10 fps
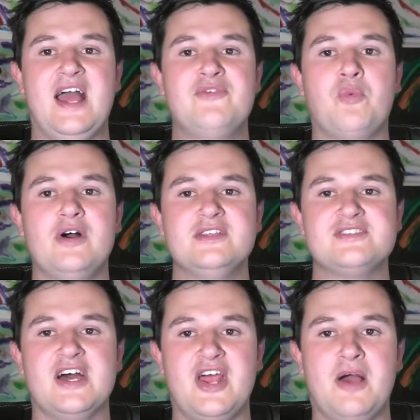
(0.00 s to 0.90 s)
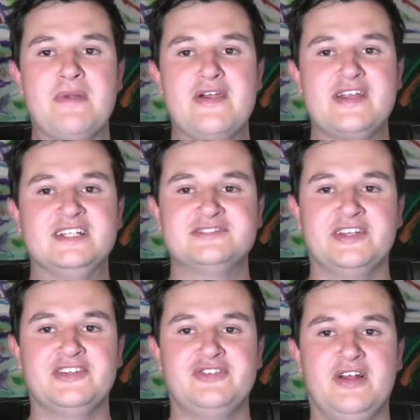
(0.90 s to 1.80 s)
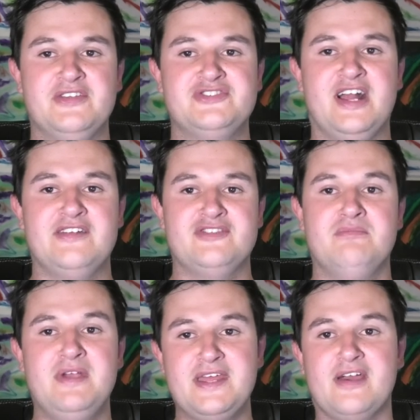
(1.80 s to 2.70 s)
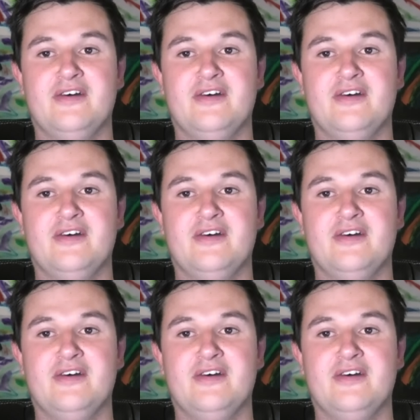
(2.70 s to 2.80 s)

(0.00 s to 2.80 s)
and Words That Americans and Australians Change the Meaning